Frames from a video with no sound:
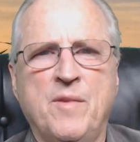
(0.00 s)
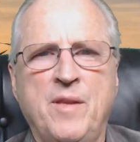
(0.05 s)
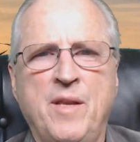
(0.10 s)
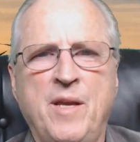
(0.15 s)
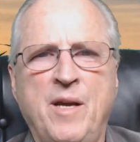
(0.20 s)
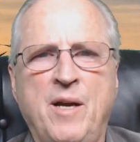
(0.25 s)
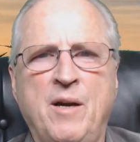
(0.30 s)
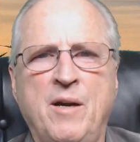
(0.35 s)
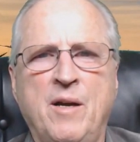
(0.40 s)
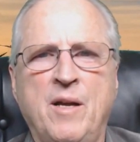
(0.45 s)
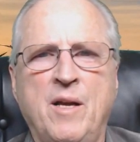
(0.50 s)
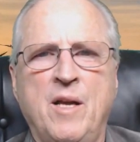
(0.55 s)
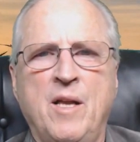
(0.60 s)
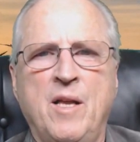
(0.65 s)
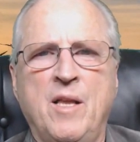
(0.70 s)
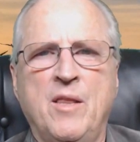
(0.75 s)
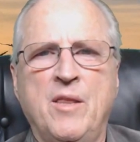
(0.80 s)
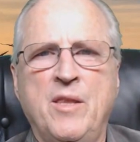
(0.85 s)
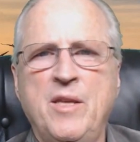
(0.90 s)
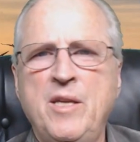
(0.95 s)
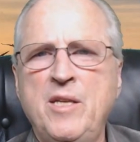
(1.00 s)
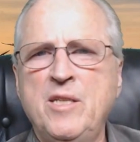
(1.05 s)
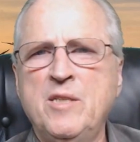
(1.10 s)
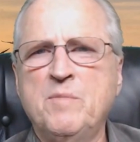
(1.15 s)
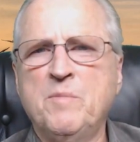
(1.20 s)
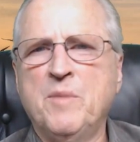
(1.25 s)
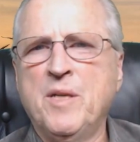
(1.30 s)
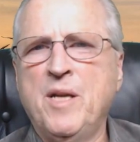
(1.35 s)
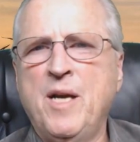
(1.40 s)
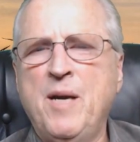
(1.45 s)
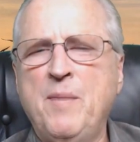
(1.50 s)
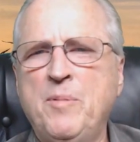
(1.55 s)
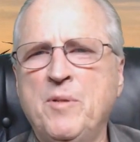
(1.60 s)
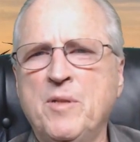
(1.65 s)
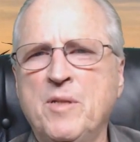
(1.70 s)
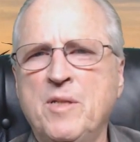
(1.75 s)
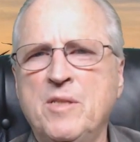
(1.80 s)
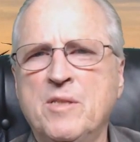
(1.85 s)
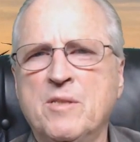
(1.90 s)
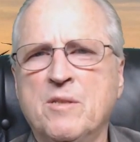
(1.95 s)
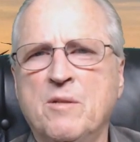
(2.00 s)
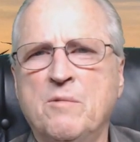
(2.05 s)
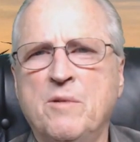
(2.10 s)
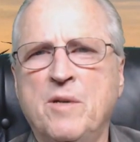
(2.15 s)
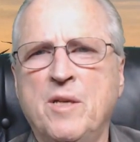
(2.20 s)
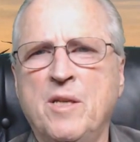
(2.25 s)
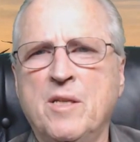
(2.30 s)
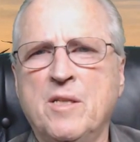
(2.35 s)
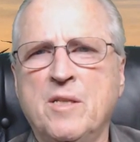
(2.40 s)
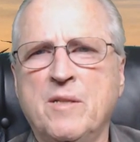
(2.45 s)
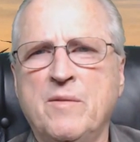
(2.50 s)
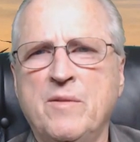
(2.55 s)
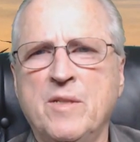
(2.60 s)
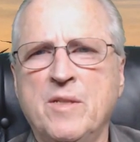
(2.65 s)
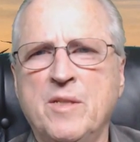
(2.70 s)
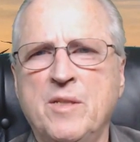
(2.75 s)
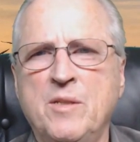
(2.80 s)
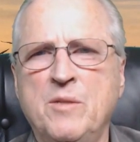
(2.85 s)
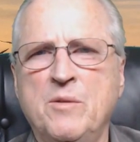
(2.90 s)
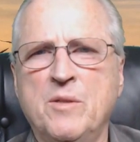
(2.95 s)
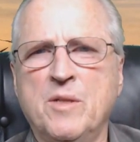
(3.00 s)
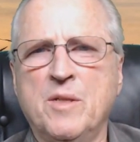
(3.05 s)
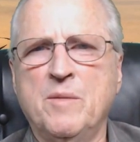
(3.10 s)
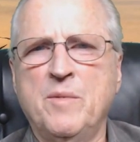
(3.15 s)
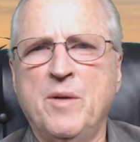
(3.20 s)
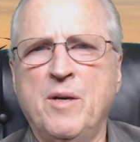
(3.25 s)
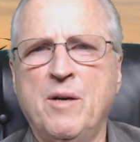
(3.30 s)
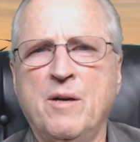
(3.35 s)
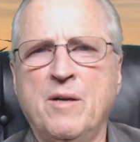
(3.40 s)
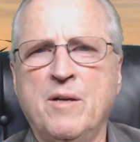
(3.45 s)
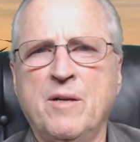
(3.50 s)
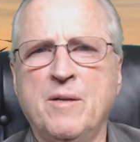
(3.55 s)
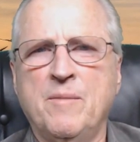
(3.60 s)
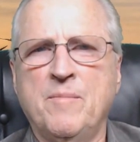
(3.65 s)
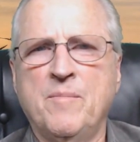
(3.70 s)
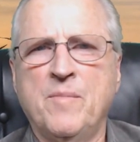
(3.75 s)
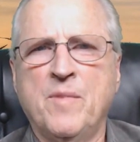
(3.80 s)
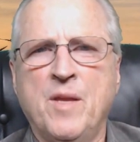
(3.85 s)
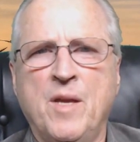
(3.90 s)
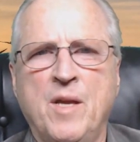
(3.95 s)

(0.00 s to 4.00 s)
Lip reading: Now, these monopolies are relatively new in America.